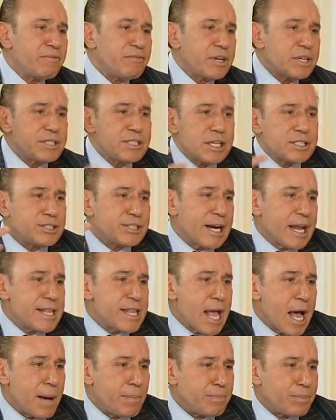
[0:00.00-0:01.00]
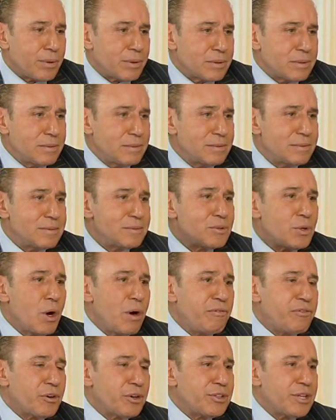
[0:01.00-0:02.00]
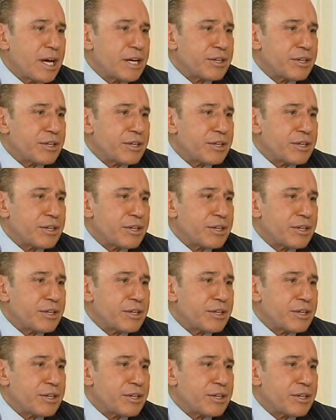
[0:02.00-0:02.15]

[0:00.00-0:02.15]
versus red apple. Go for the